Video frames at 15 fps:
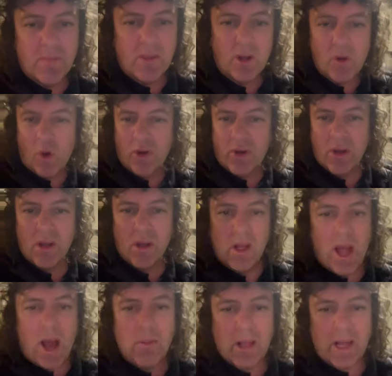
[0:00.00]
Good.
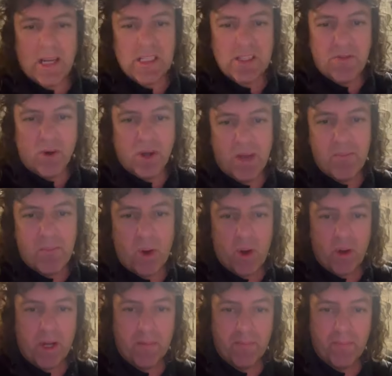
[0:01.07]
I'm glad it's fucking
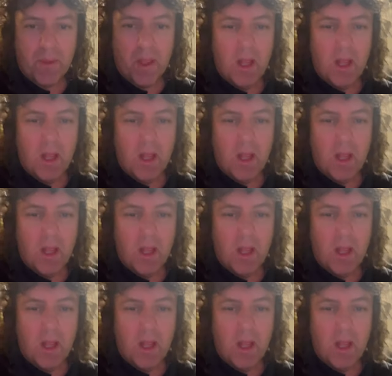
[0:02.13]
burning.